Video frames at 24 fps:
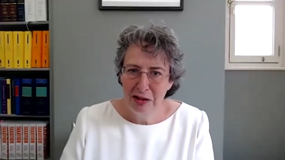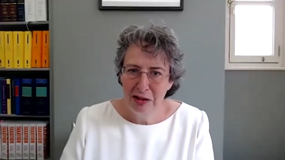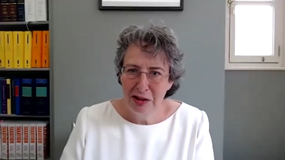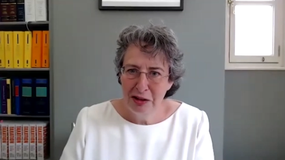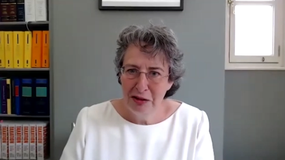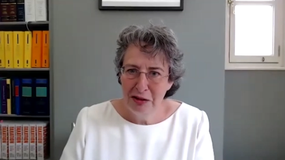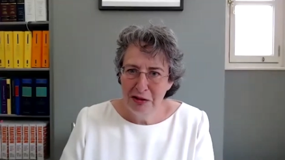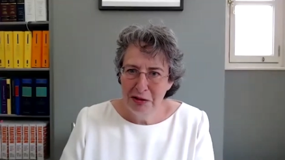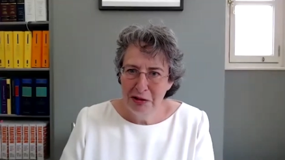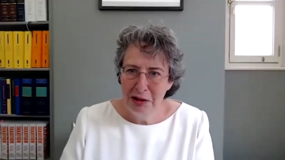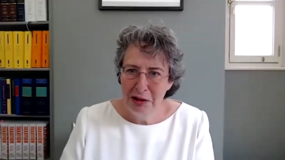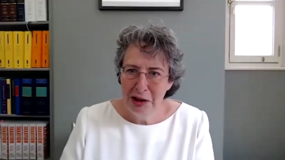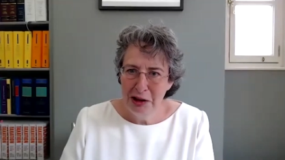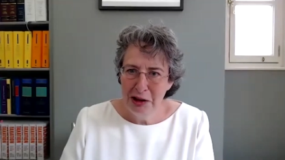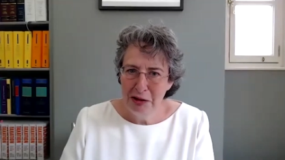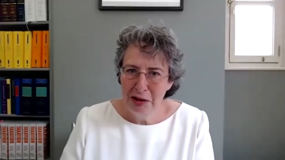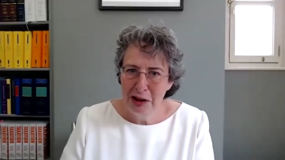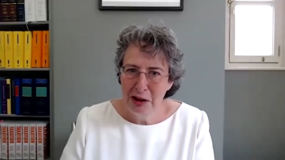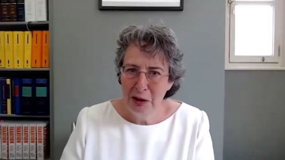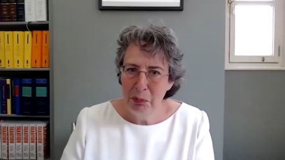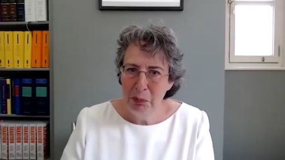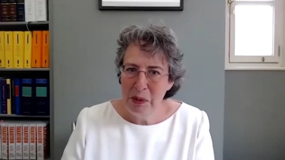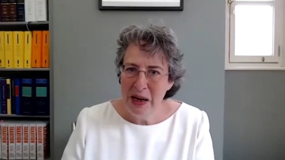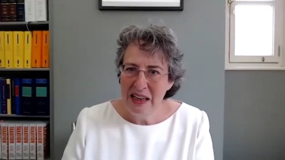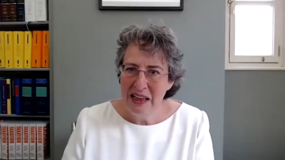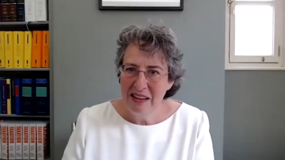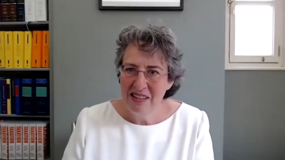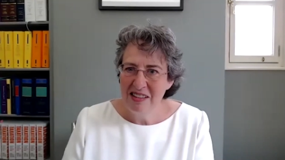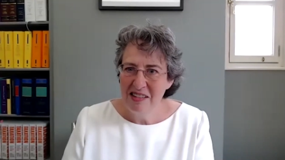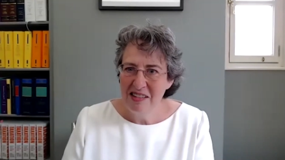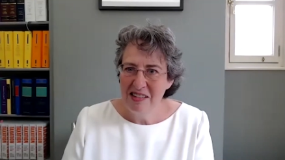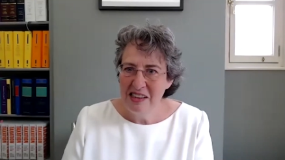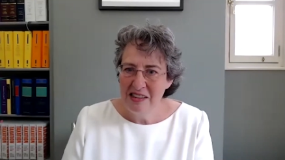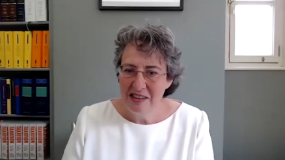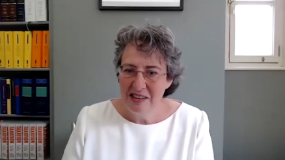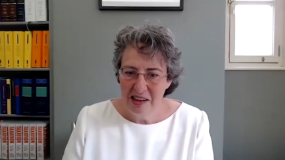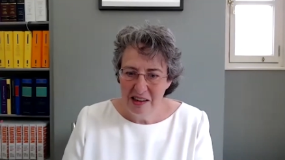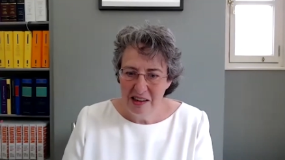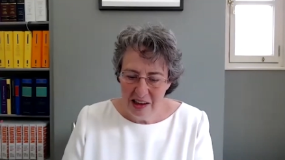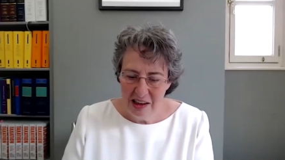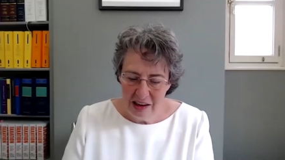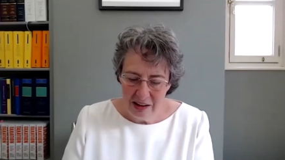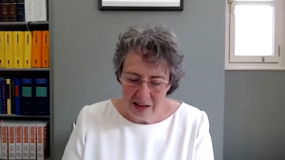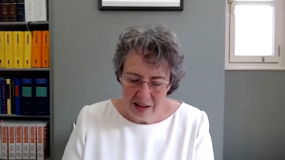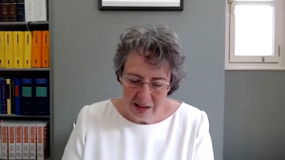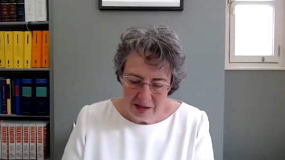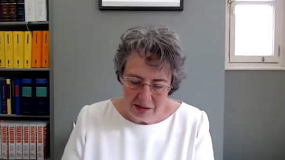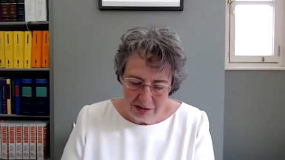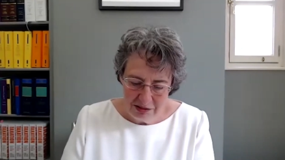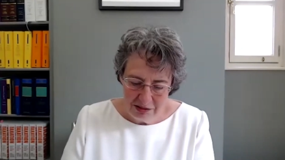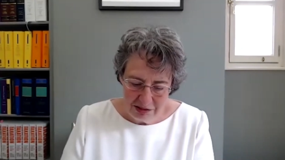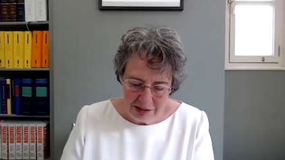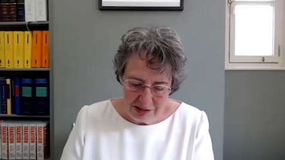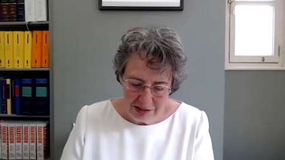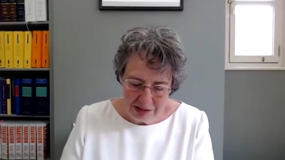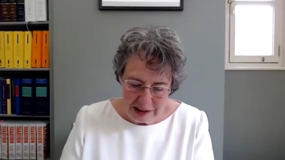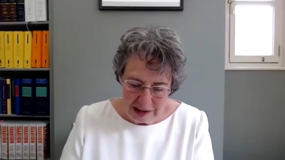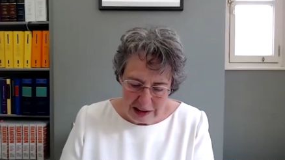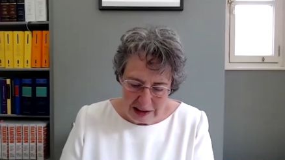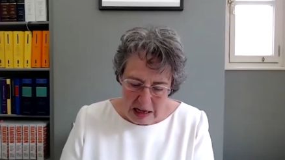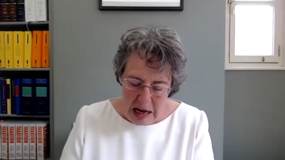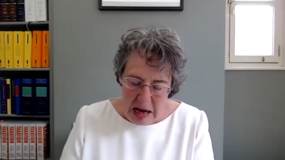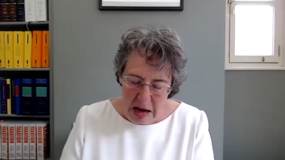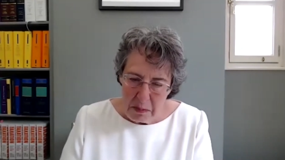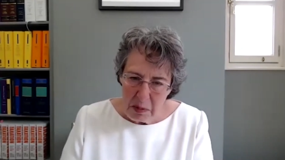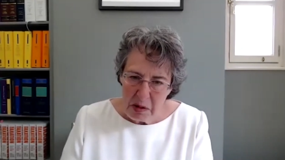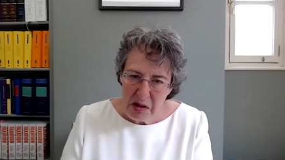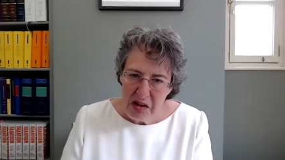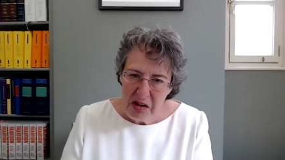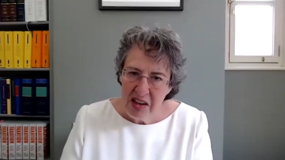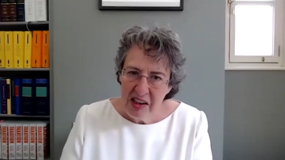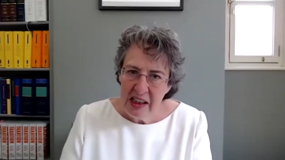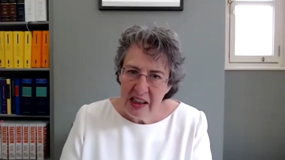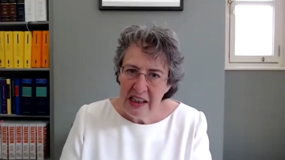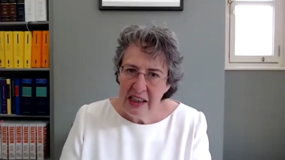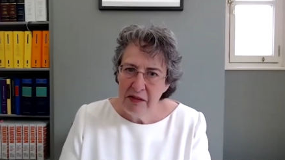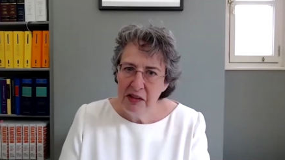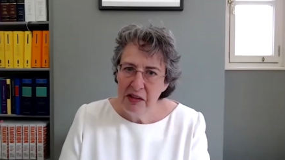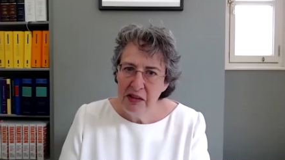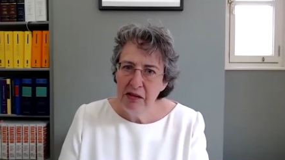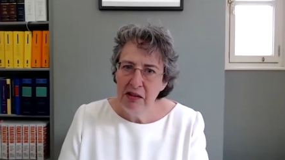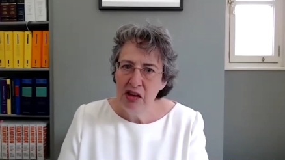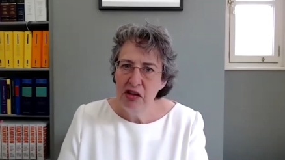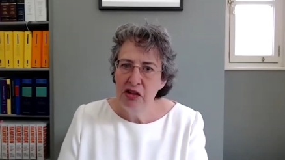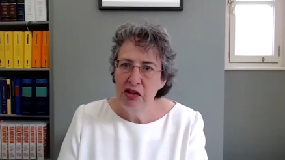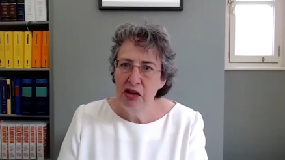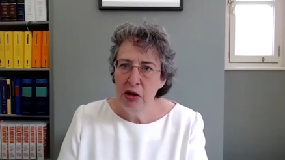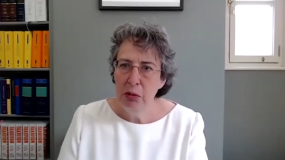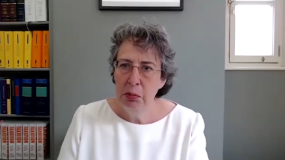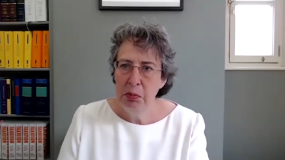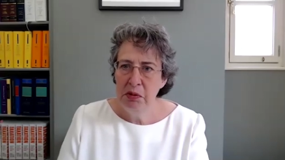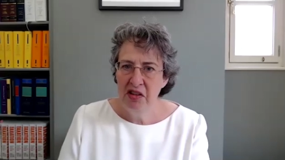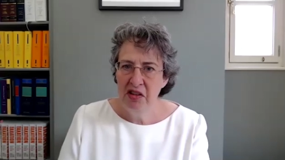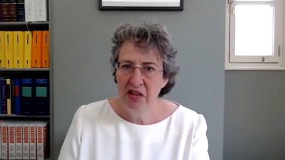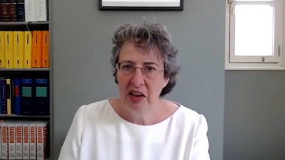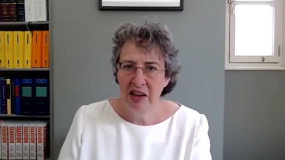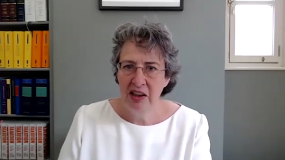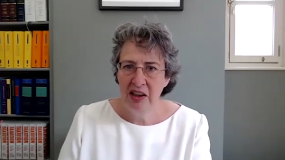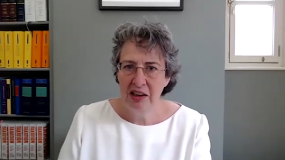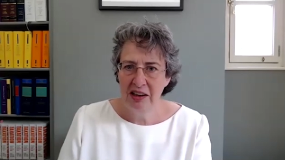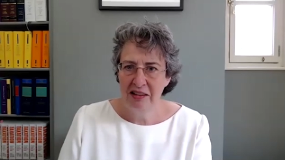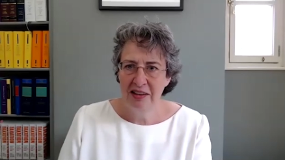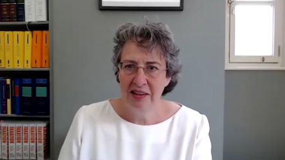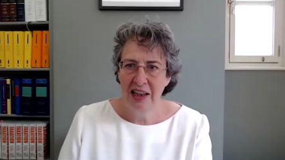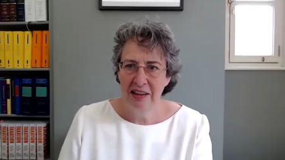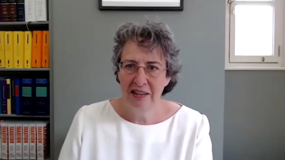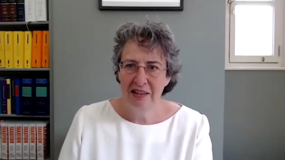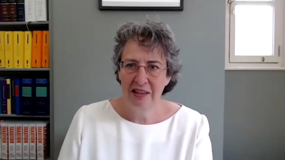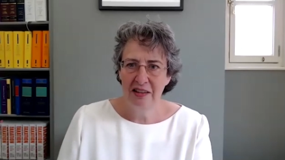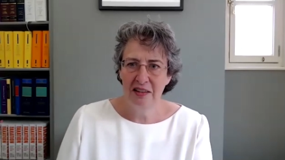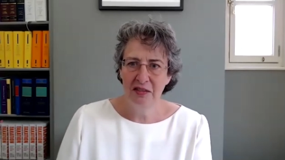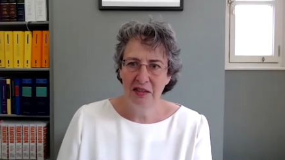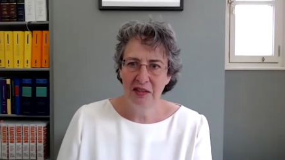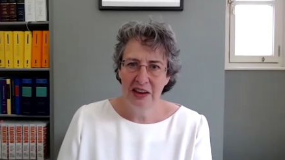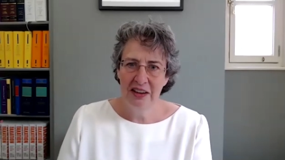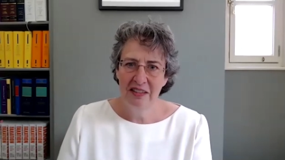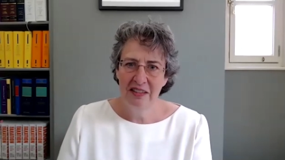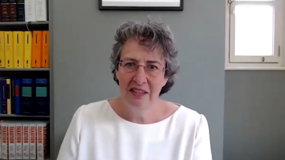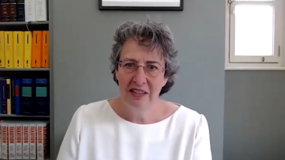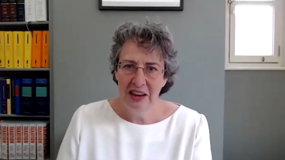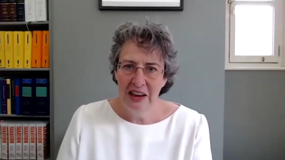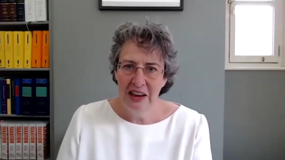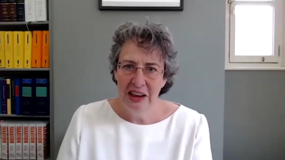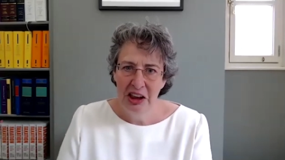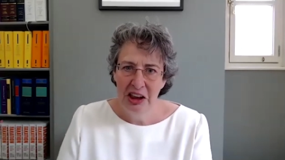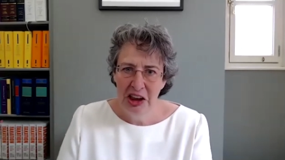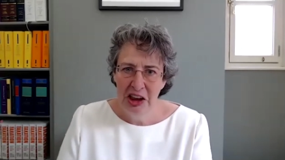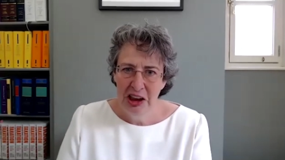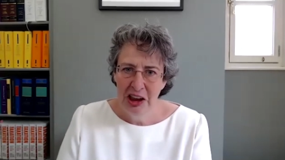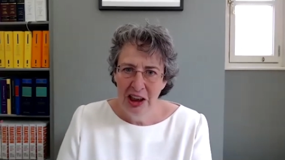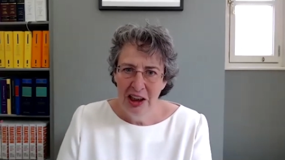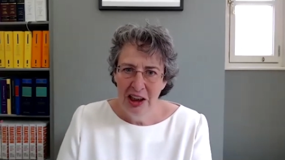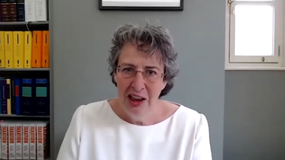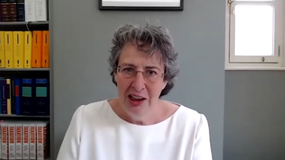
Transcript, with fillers: So you know the complexities. I think, particularly if there is no particular tax advantage,